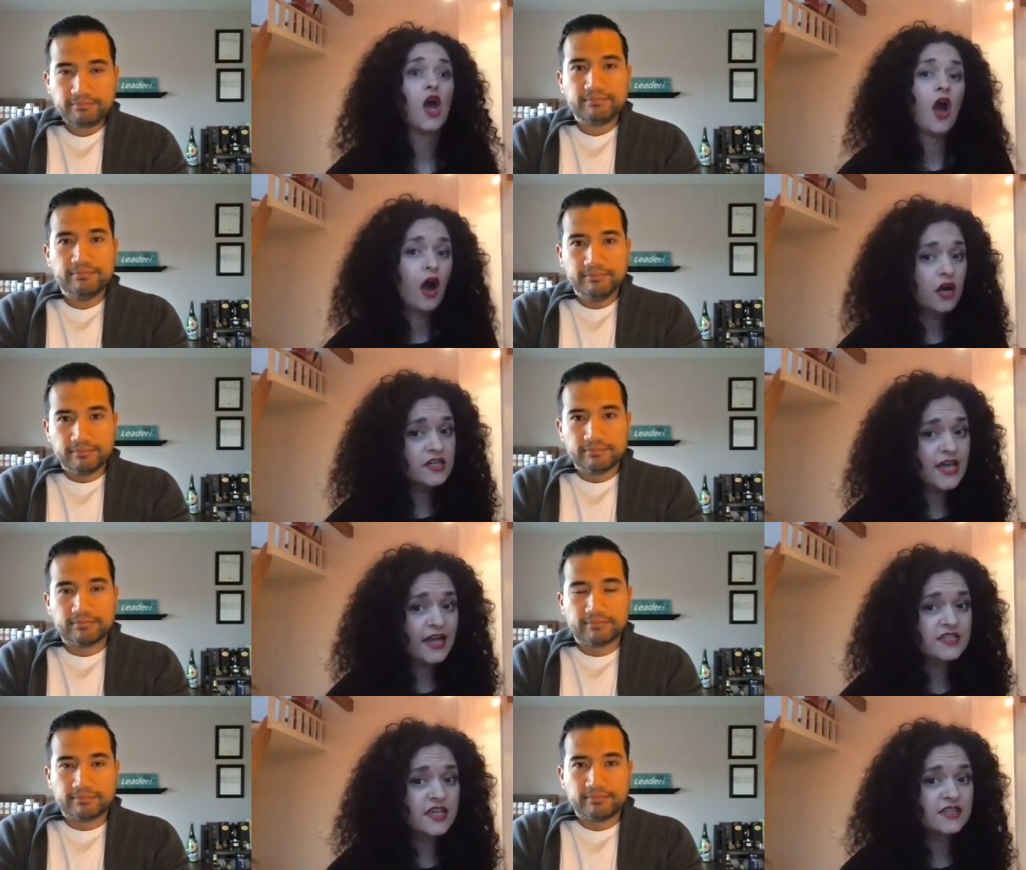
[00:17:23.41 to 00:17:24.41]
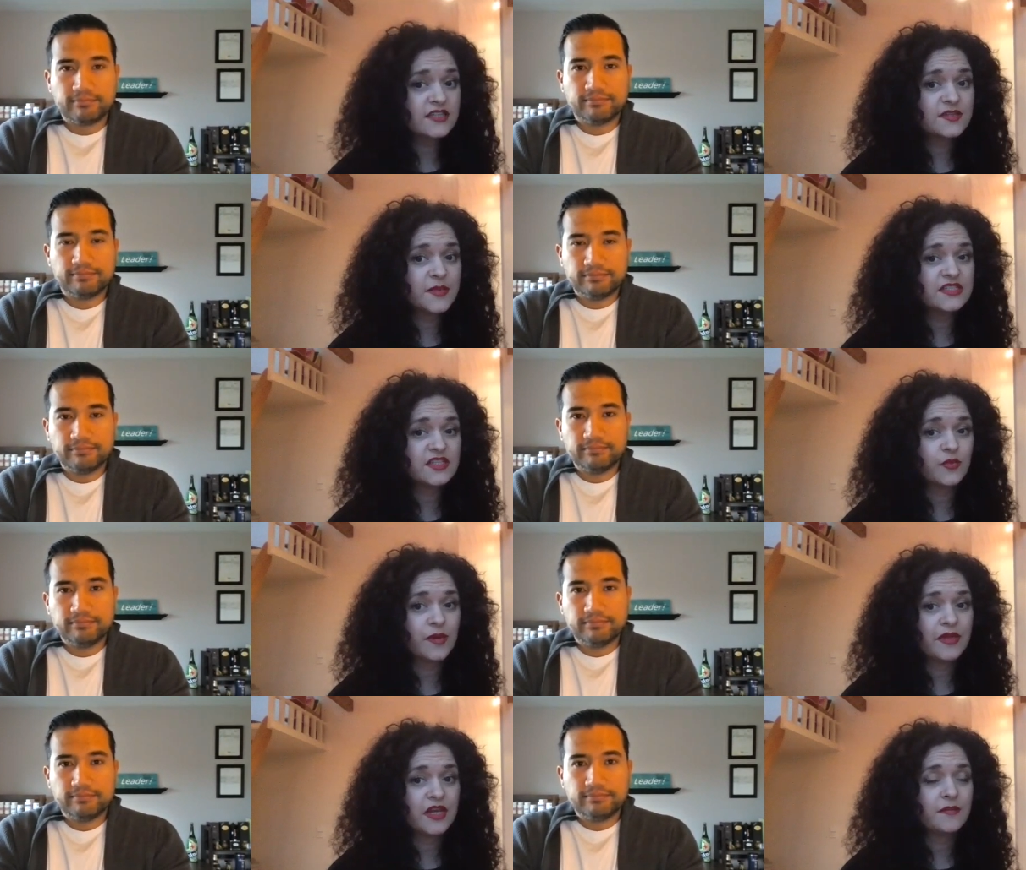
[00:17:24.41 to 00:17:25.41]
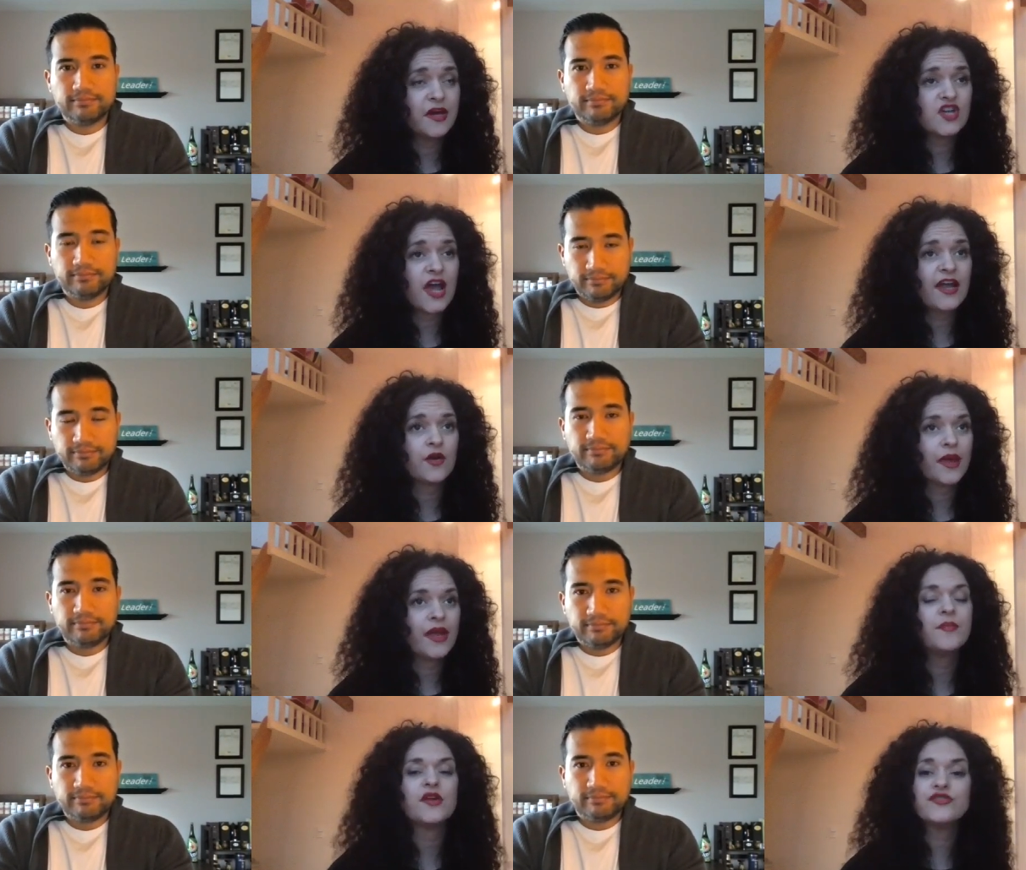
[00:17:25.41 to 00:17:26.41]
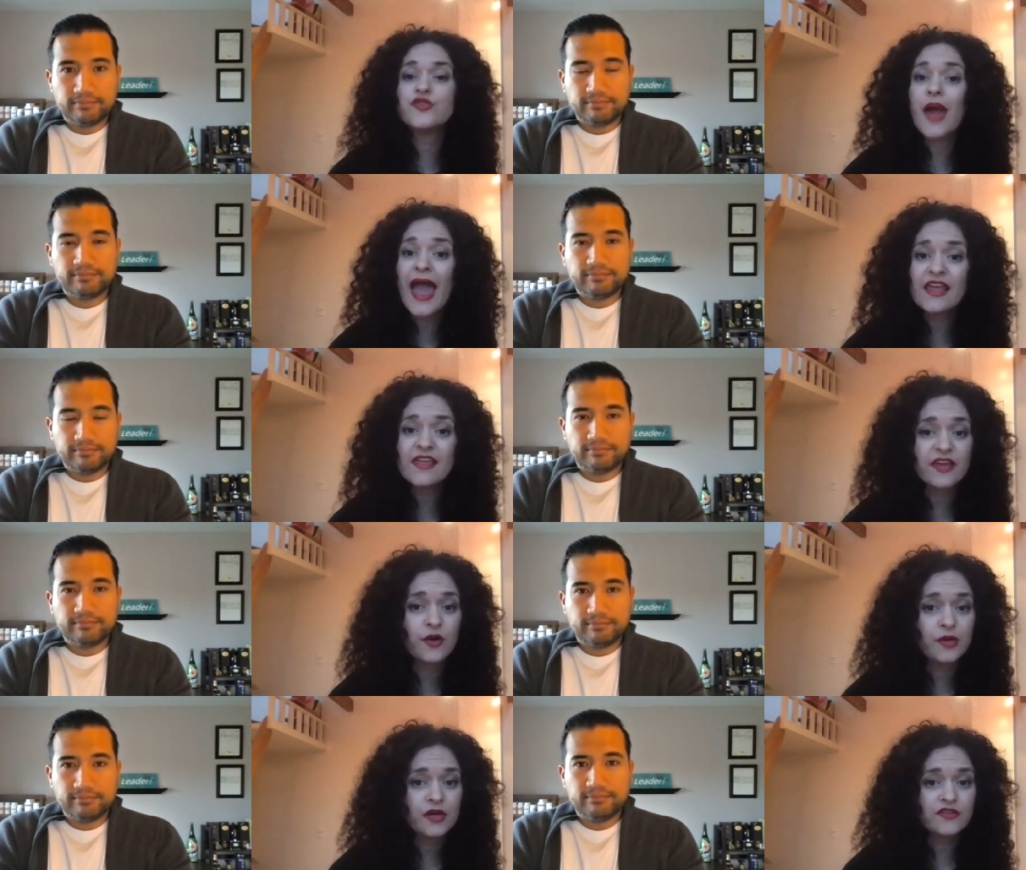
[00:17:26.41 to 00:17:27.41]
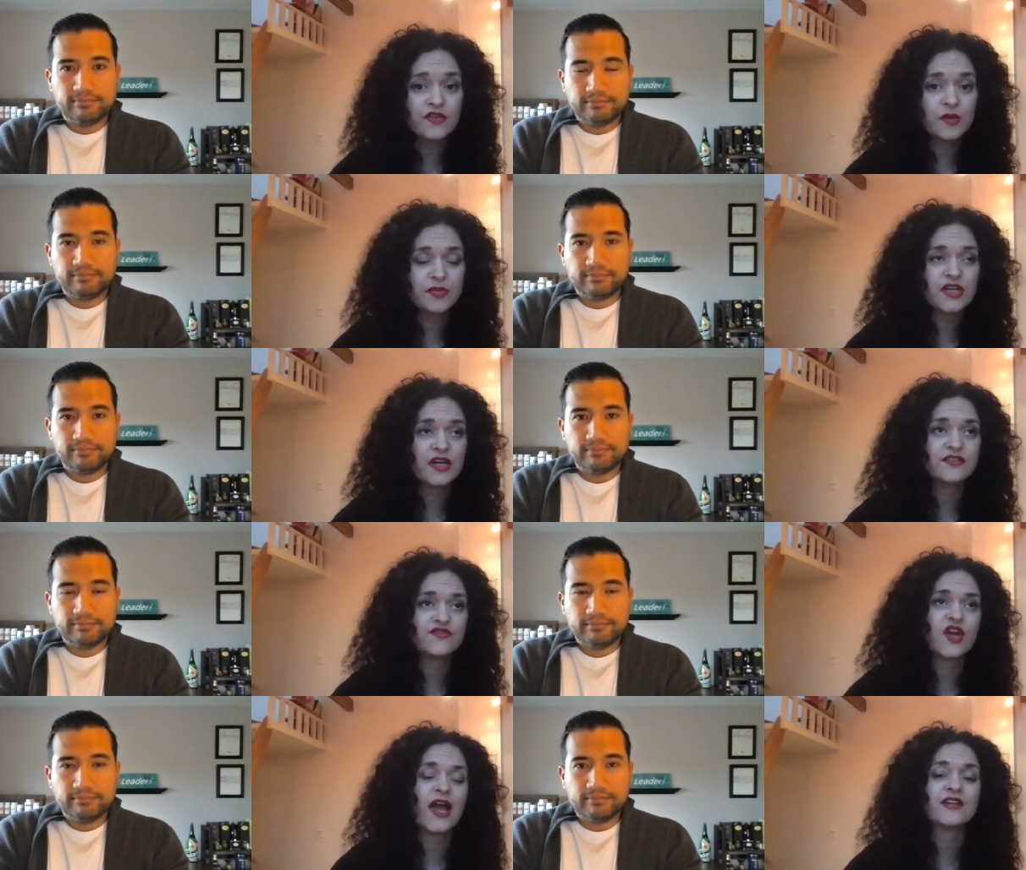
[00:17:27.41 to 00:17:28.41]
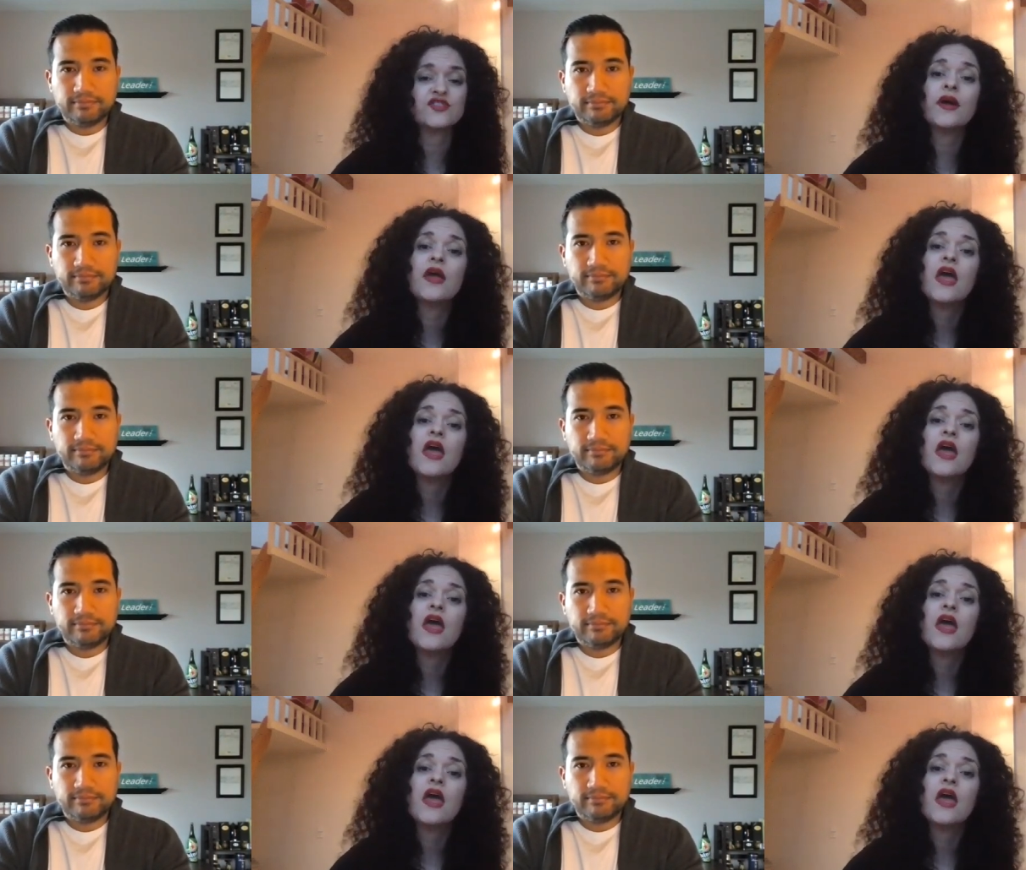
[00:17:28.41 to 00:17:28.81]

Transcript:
Speaker 1: heart attacks get dismissed in women at a much higher rate, but also anything going on in the reproductive tract. So